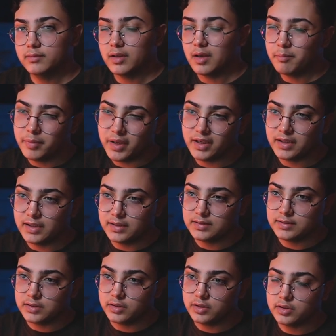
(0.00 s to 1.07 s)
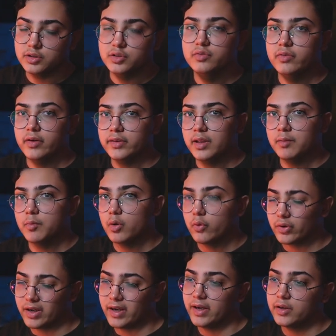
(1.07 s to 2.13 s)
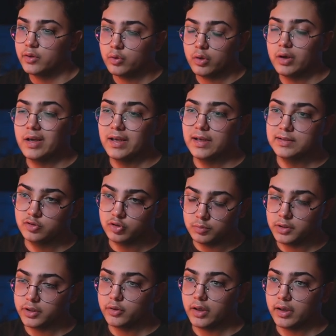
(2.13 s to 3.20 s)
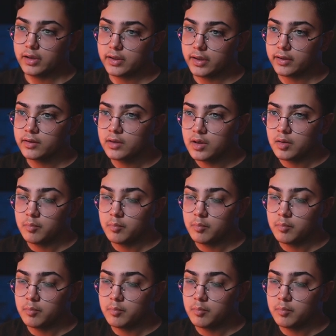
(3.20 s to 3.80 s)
a bit easier. You find them okay, you're not extremely good at it yet,